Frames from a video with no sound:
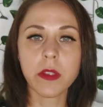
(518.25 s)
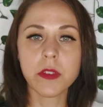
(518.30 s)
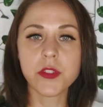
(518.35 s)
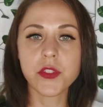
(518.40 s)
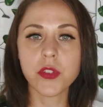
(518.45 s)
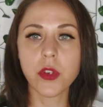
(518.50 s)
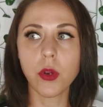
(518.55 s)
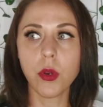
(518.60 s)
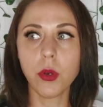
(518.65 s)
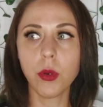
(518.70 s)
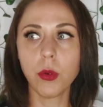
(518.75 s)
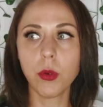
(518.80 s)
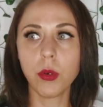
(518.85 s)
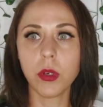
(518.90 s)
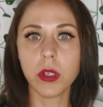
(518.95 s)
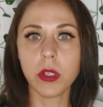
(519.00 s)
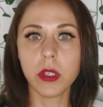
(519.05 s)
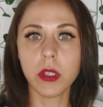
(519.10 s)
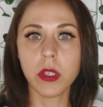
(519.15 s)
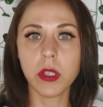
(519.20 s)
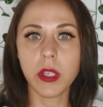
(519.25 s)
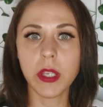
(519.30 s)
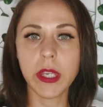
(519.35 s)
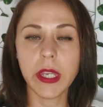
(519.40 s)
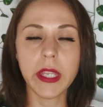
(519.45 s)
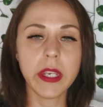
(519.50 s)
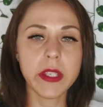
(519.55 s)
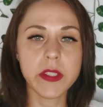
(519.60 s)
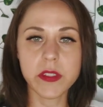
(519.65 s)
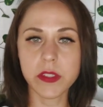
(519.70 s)
So
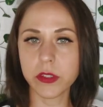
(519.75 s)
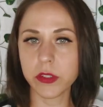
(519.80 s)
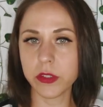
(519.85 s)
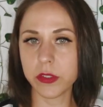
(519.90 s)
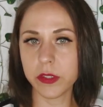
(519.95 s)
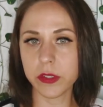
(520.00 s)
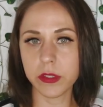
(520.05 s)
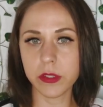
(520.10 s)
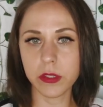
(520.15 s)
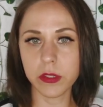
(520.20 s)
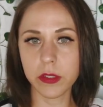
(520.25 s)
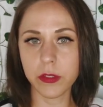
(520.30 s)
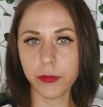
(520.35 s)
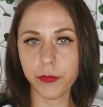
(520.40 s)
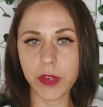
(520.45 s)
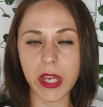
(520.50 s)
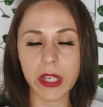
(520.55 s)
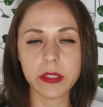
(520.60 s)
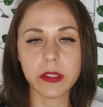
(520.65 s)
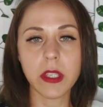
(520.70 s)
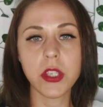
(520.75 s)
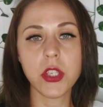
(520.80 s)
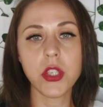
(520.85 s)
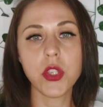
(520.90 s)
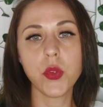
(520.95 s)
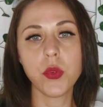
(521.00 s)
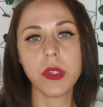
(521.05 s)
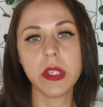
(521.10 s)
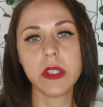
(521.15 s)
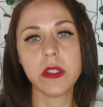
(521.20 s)
it isn't the fact that
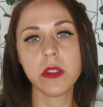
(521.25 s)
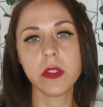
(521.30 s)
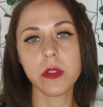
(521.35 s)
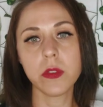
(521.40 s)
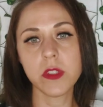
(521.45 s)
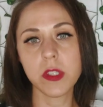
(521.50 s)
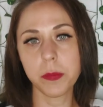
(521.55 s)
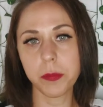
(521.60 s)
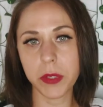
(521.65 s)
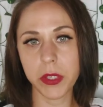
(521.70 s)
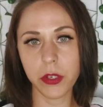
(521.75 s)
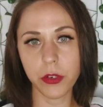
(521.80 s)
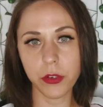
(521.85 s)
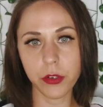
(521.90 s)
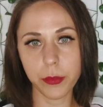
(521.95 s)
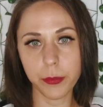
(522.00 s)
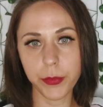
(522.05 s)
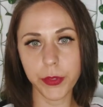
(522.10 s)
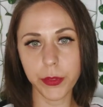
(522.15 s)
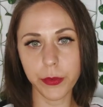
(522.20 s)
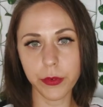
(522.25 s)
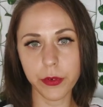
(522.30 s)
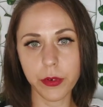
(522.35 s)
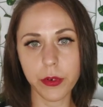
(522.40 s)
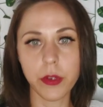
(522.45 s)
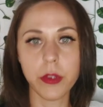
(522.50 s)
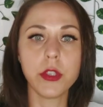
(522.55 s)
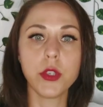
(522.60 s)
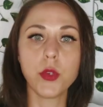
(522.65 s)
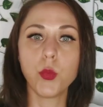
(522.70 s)
you need to sit by your
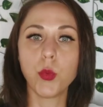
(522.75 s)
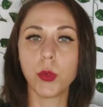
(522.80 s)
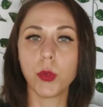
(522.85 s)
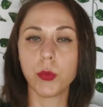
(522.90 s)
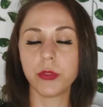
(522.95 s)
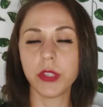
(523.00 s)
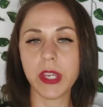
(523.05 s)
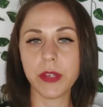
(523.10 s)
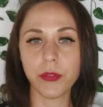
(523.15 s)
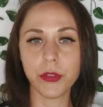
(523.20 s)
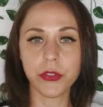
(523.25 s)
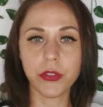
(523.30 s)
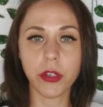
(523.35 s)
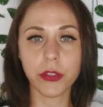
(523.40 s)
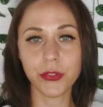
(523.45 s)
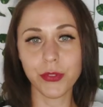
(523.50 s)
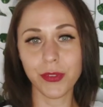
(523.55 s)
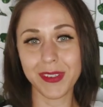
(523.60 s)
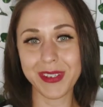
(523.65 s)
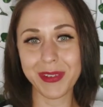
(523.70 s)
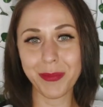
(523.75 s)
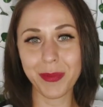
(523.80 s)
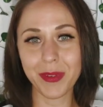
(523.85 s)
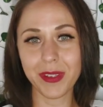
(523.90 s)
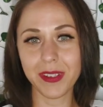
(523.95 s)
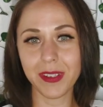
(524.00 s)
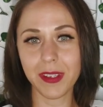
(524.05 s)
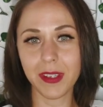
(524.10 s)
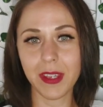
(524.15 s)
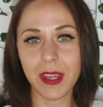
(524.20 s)
computer, you won't ever talk to
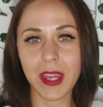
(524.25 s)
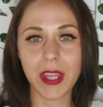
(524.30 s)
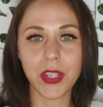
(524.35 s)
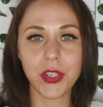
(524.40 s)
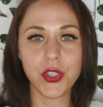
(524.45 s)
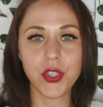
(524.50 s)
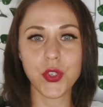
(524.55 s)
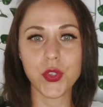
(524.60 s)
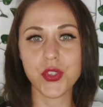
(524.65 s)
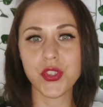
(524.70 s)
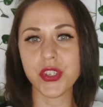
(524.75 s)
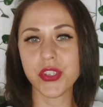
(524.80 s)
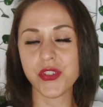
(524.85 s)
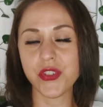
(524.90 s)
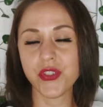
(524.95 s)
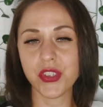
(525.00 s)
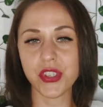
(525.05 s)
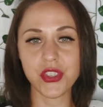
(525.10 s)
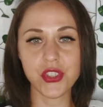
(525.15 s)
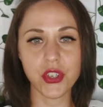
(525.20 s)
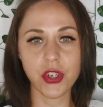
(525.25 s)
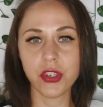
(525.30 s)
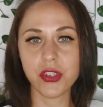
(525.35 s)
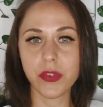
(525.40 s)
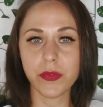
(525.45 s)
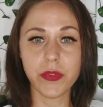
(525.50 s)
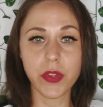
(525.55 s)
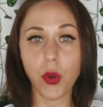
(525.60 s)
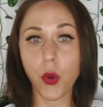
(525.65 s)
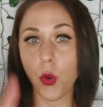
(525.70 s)
anybody, and you're just in
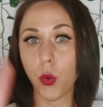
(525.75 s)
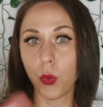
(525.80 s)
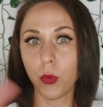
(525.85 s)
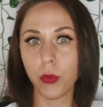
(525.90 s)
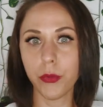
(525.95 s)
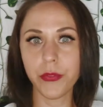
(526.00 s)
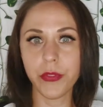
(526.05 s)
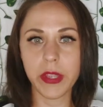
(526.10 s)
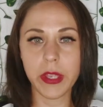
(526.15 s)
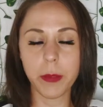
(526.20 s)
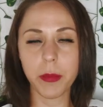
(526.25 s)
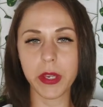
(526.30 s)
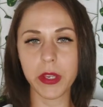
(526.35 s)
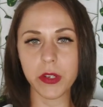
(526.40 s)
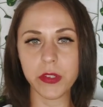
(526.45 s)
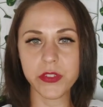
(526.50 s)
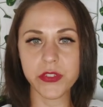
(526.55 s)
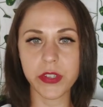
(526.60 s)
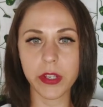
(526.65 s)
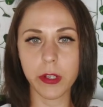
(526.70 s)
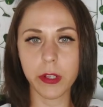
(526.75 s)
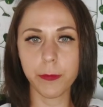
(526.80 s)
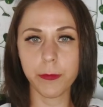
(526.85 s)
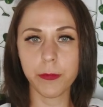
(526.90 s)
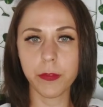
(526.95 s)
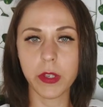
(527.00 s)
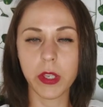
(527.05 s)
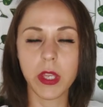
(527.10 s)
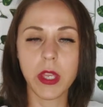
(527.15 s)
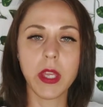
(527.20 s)
charge of the whole thing by
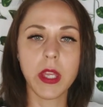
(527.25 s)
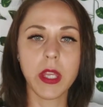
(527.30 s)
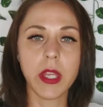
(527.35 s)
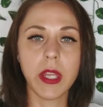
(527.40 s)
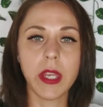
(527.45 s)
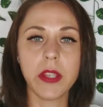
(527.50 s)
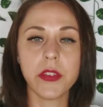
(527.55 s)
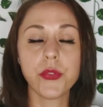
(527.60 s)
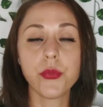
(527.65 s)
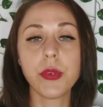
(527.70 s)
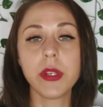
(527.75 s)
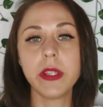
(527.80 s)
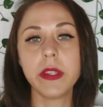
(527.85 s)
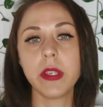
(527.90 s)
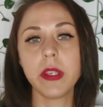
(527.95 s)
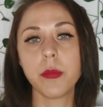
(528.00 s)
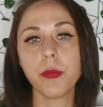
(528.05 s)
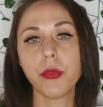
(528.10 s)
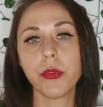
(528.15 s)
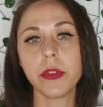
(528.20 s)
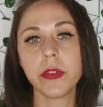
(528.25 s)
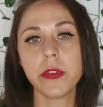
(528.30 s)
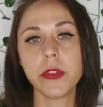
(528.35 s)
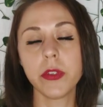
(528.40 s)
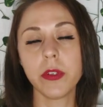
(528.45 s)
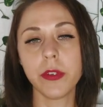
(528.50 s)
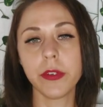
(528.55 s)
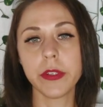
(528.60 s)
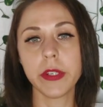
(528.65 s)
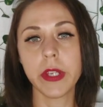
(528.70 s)
yourself. It's really important
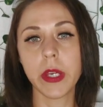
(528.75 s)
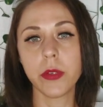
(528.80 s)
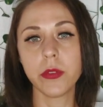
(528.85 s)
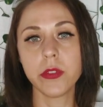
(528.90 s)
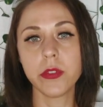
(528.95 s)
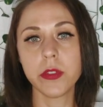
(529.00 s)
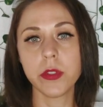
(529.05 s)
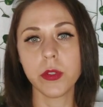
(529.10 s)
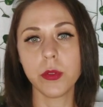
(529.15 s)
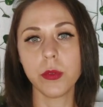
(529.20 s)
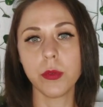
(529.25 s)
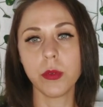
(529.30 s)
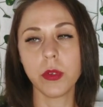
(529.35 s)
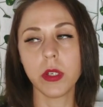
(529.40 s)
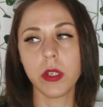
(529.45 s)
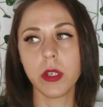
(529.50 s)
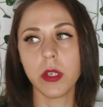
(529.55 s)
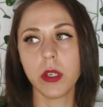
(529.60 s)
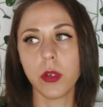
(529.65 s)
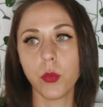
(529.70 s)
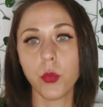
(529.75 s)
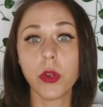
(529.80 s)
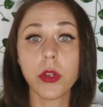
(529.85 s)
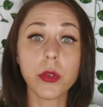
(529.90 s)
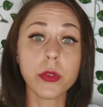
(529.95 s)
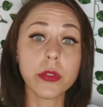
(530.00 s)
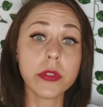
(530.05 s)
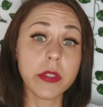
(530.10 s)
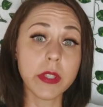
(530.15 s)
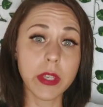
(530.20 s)
to learn how to
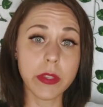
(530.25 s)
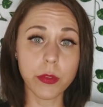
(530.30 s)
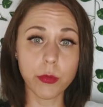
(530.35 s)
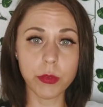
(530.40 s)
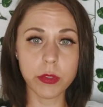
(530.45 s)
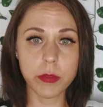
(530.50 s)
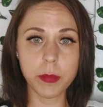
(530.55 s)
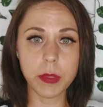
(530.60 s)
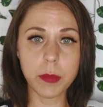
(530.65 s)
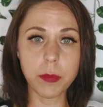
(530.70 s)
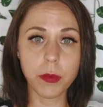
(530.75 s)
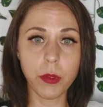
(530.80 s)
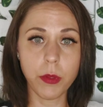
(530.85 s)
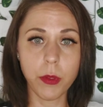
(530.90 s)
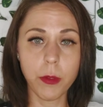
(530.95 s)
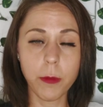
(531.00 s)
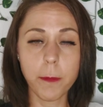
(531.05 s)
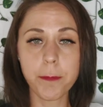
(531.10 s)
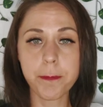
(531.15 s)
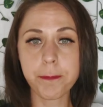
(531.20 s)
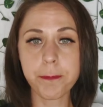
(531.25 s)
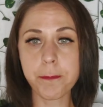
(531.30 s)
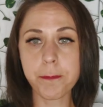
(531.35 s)
work together with people,